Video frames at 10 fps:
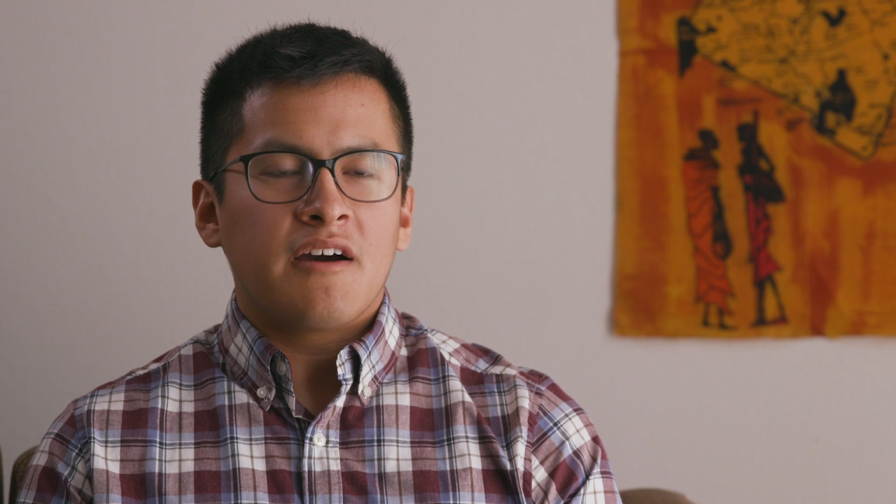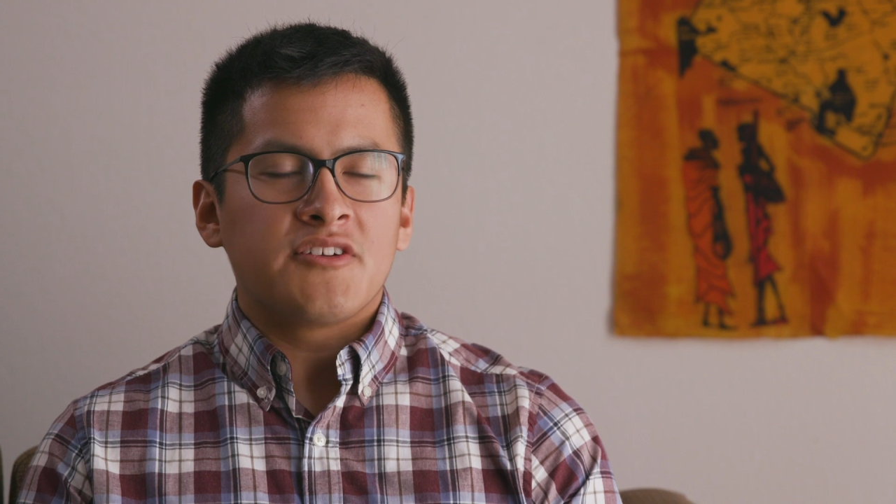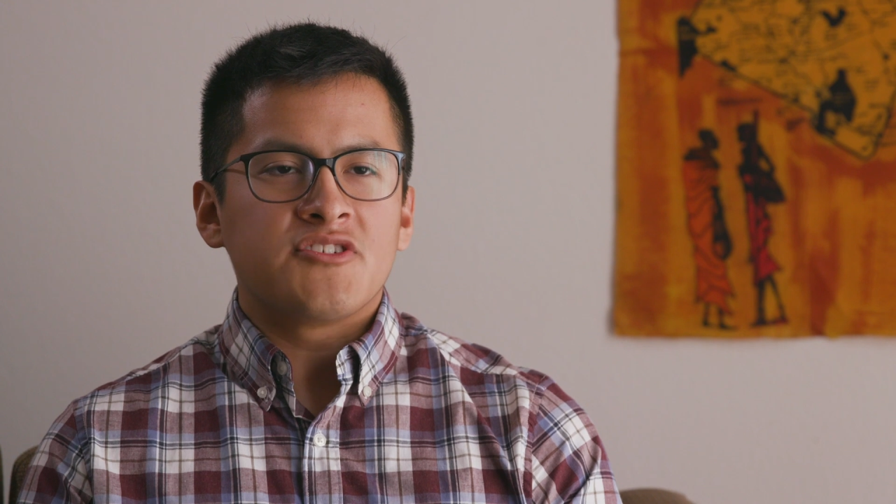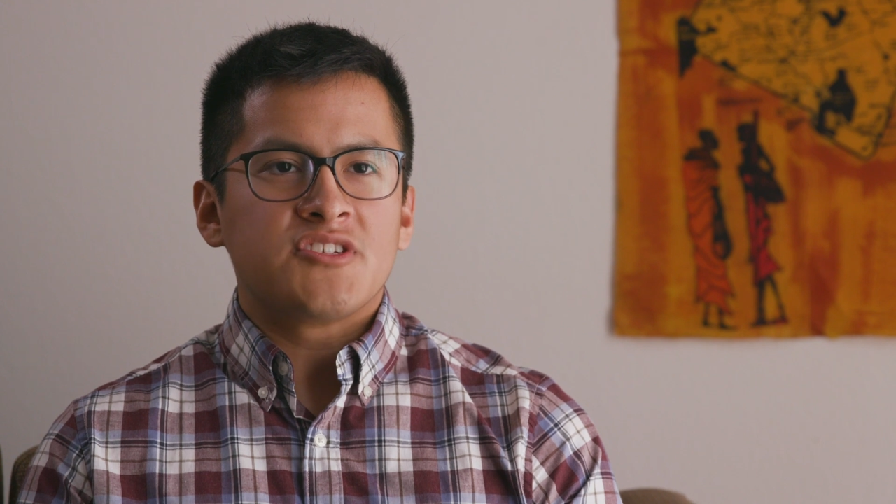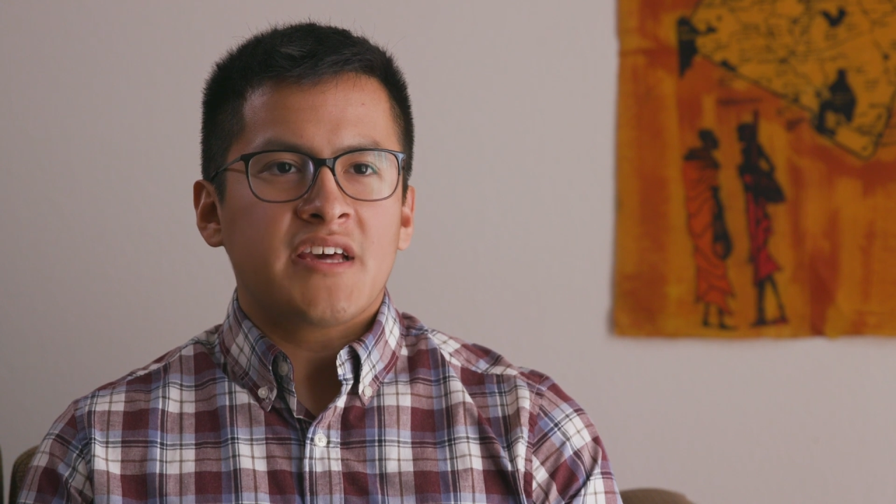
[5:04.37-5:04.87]

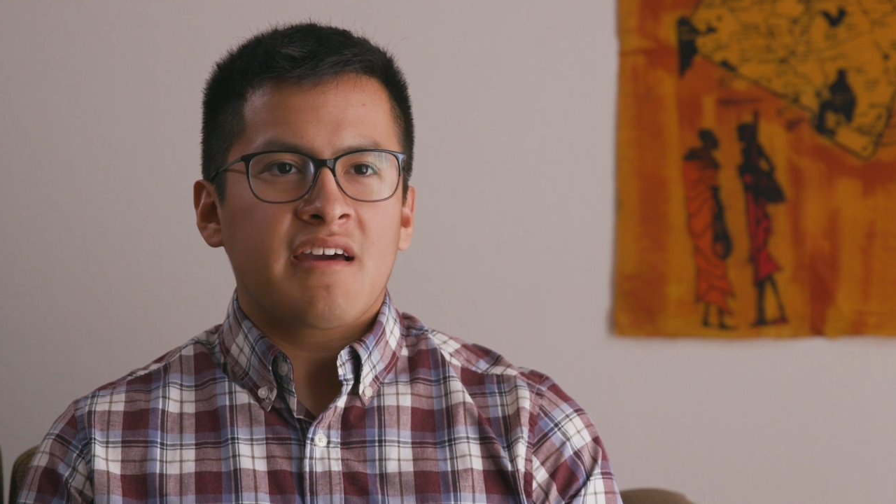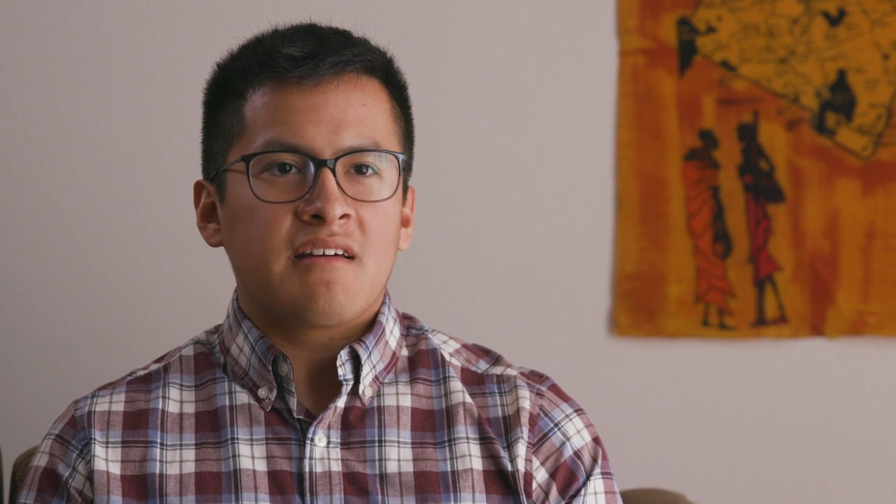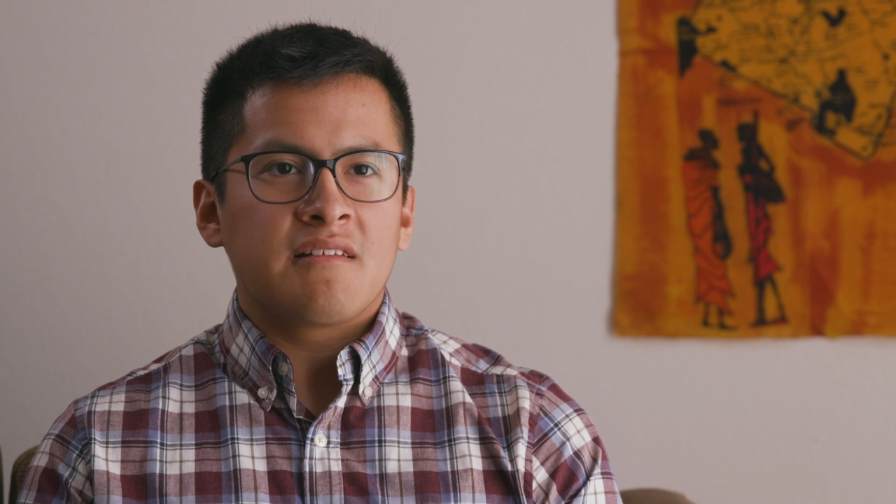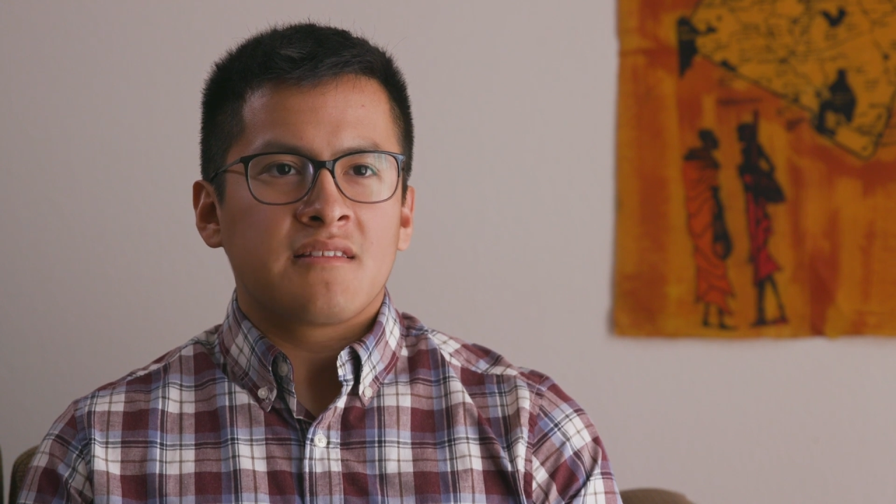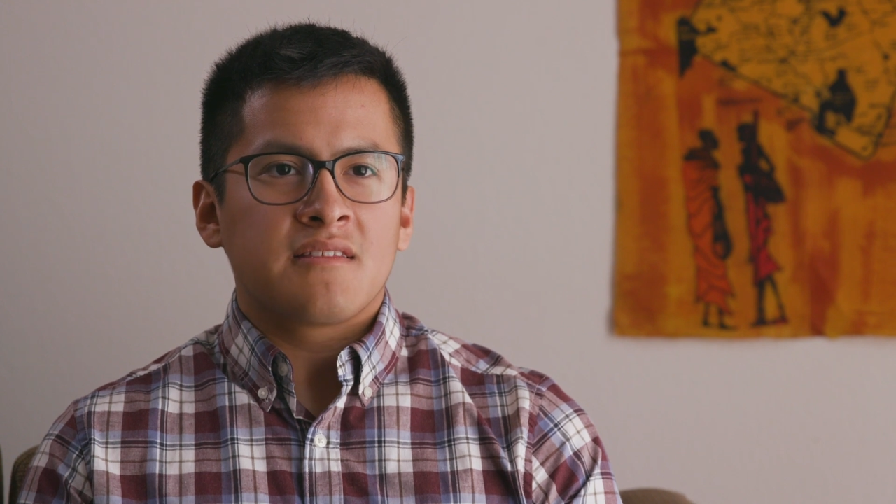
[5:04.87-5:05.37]

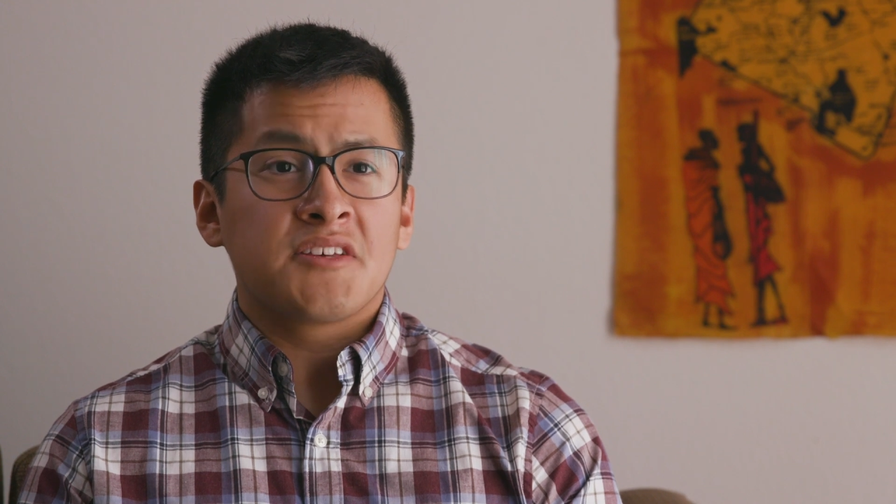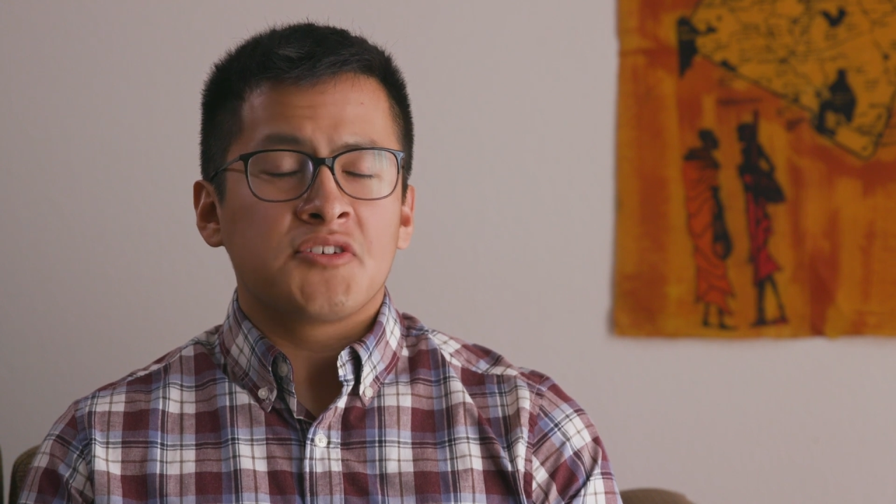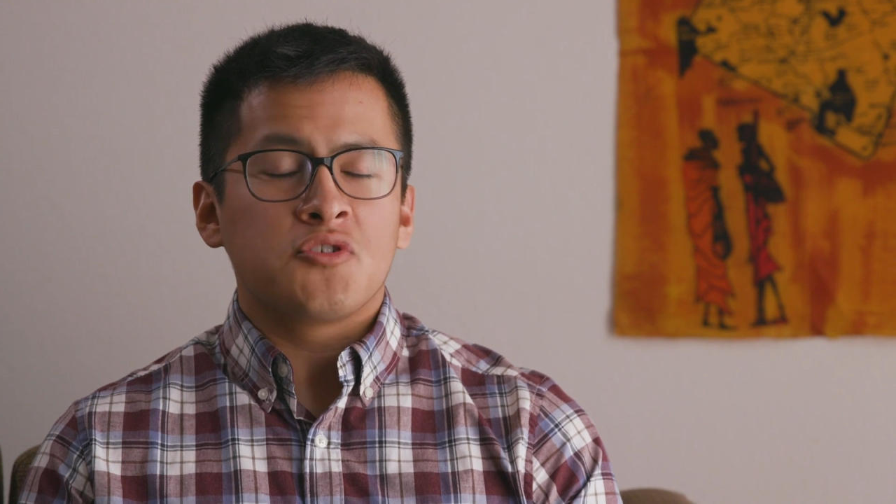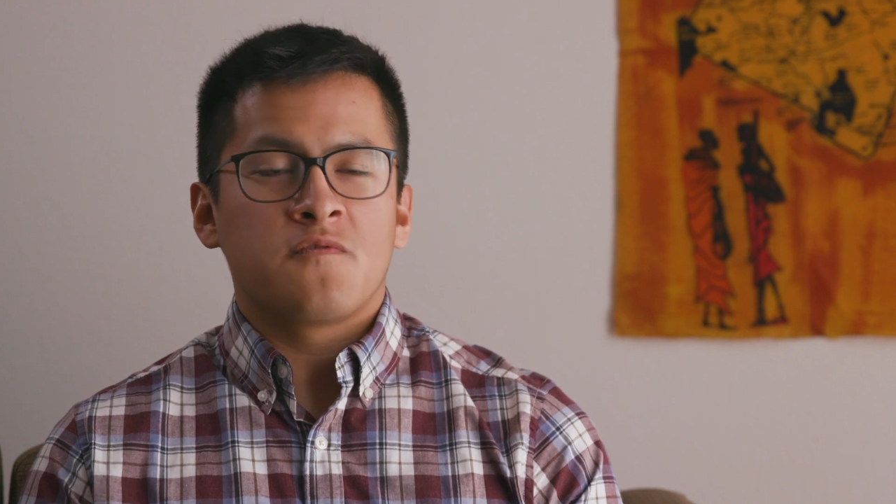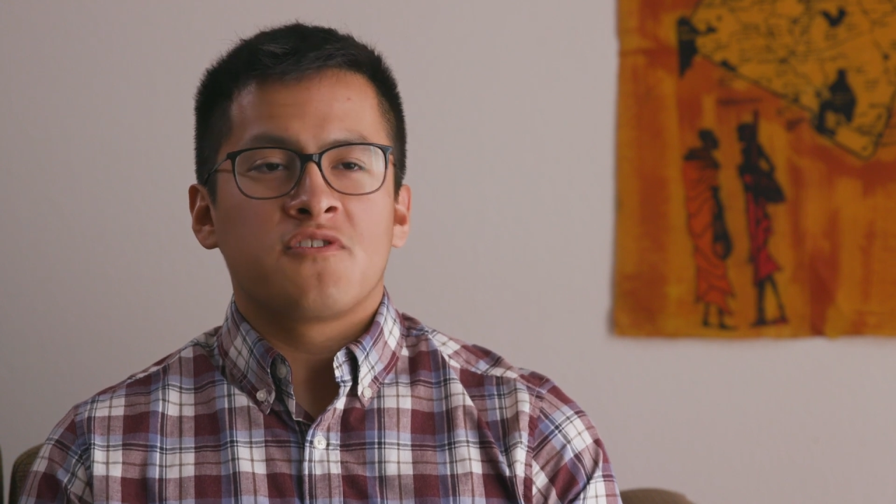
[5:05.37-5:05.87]
understand the
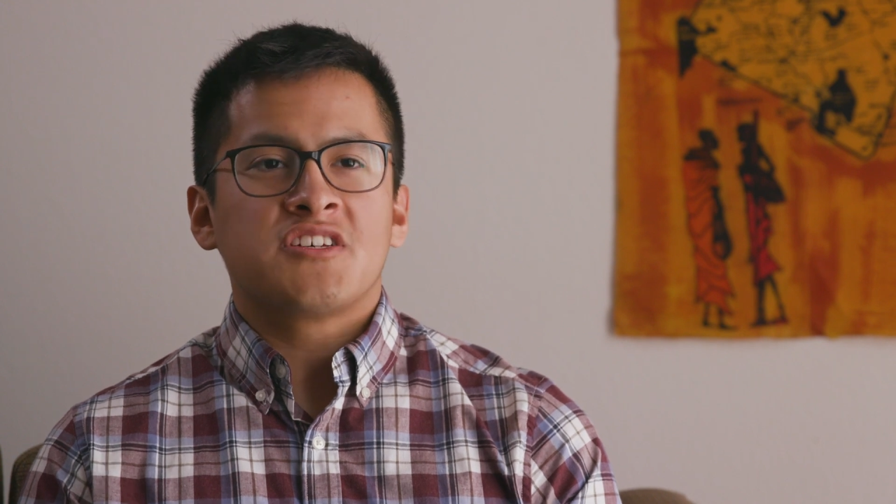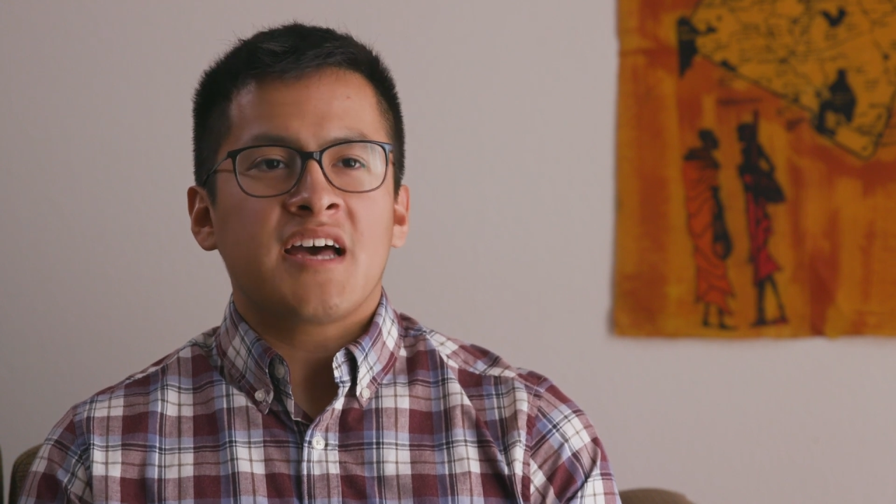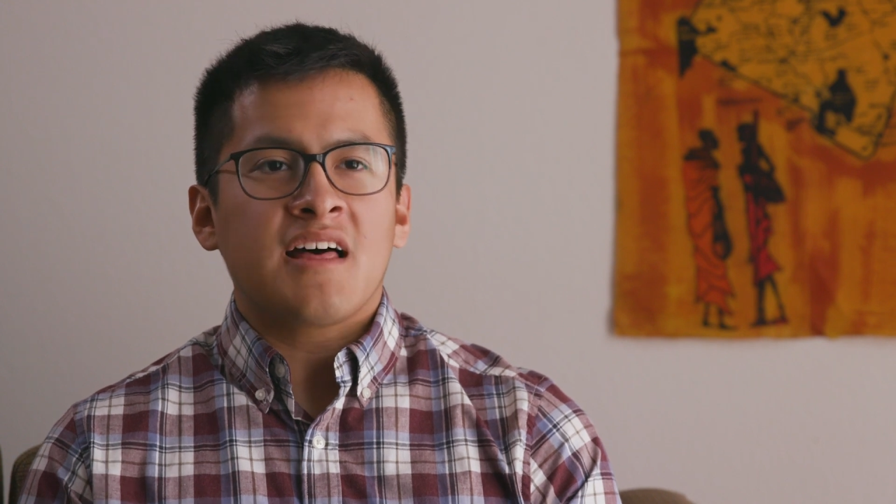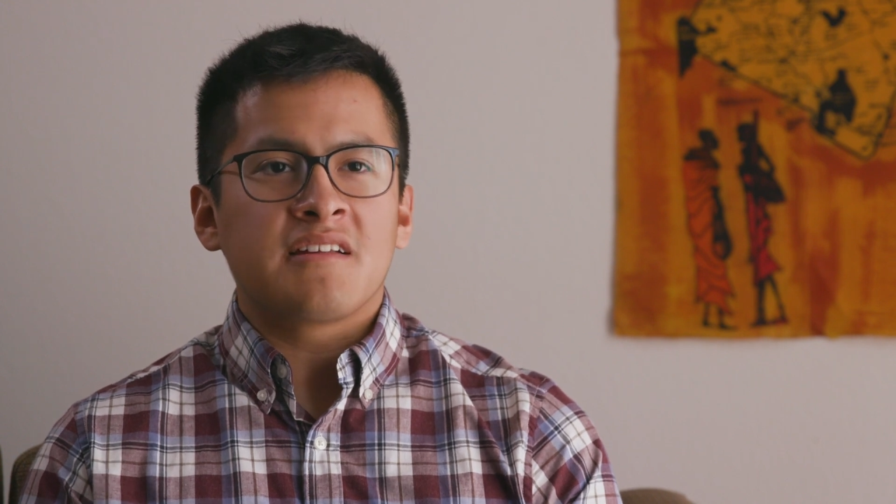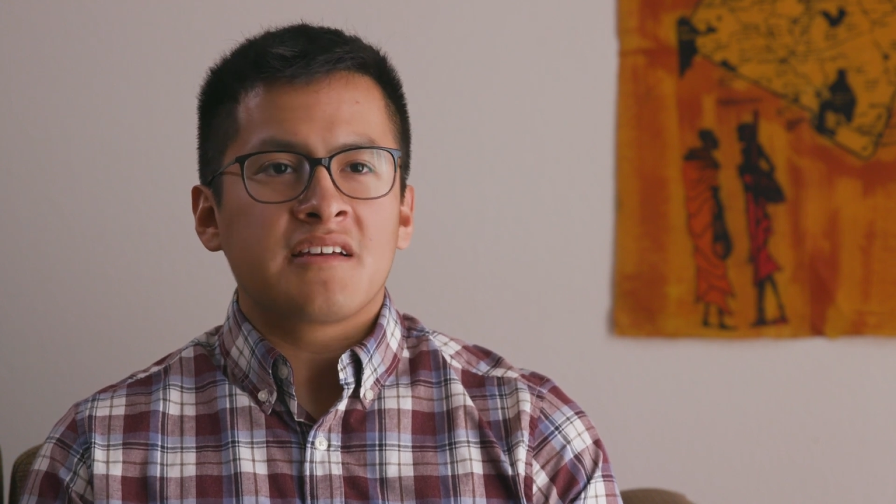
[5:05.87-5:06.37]

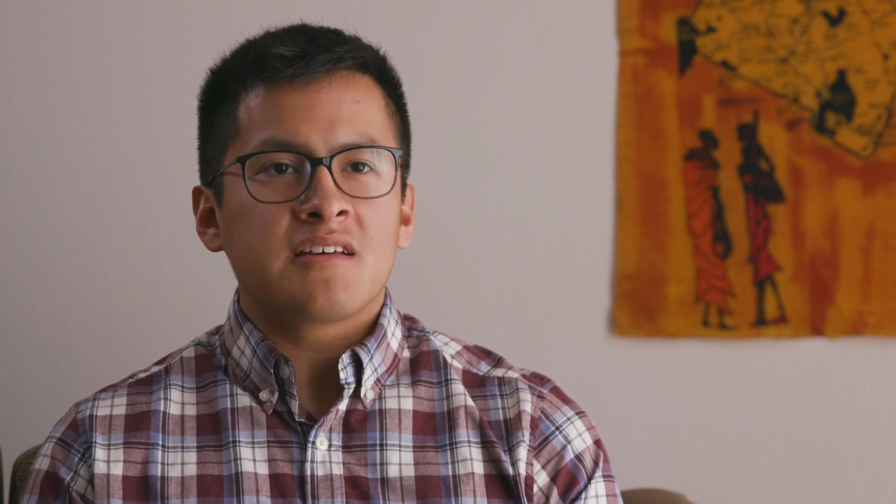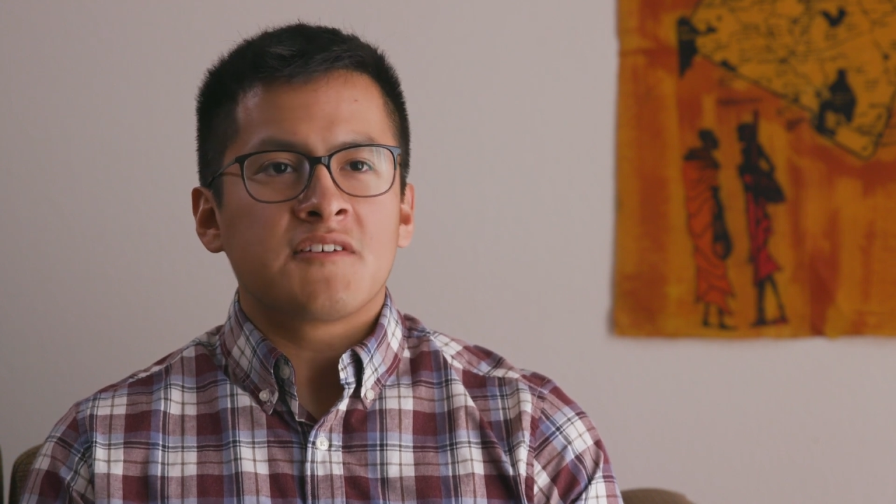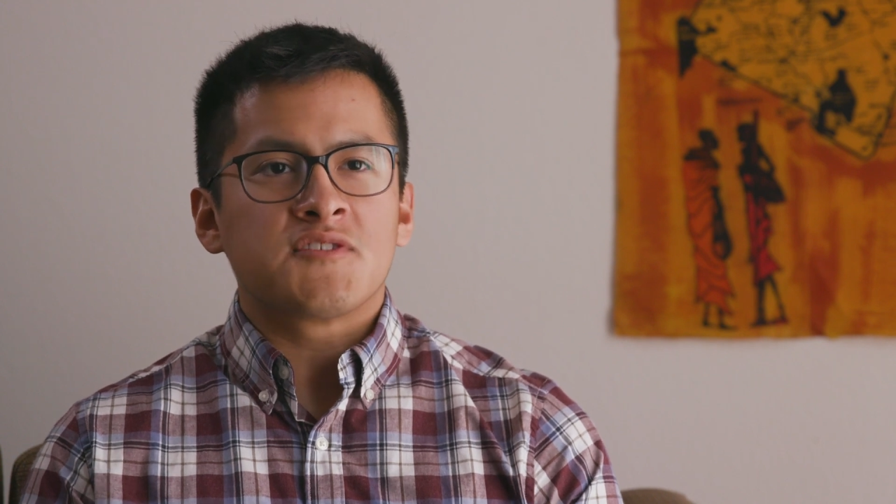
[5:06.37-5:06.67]
universality